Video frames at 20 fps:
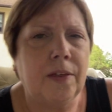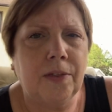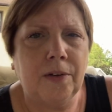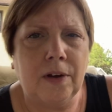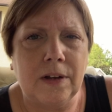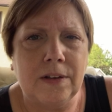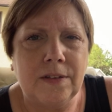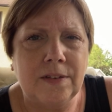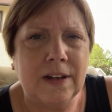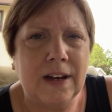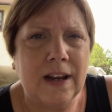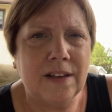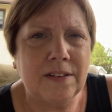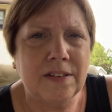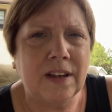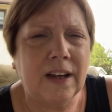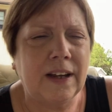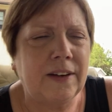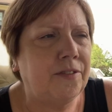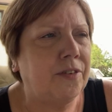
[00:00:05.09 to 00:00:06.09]
Thought I'd sit
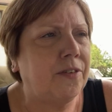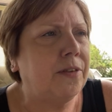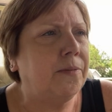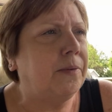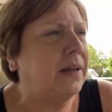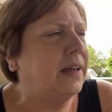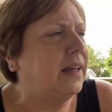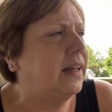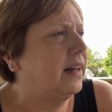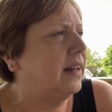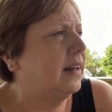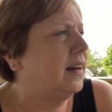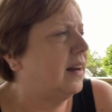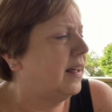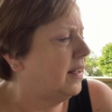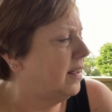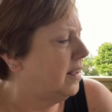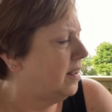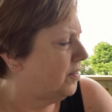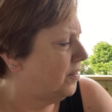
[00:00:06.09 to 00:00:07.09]
outside from the beginning
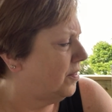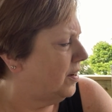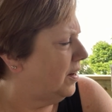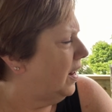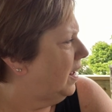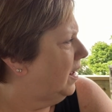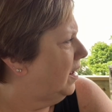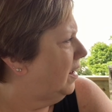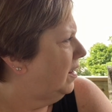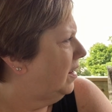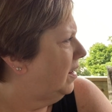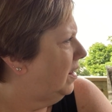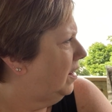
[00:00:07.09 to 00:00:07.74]
like yesterday.